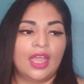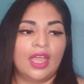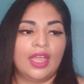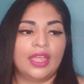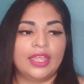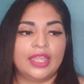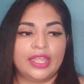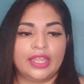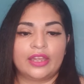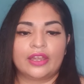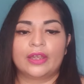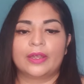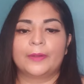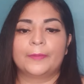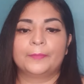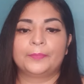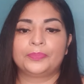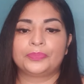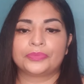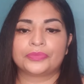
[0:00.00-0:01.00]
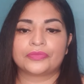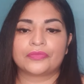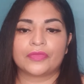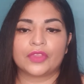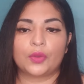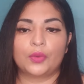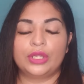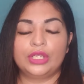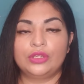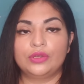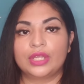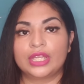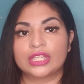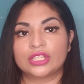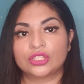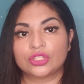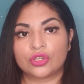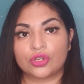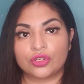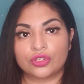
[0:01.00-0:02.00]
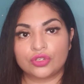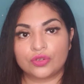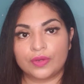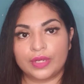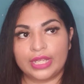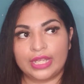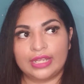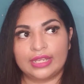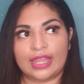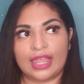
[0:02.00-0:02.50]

here, when you get surgery,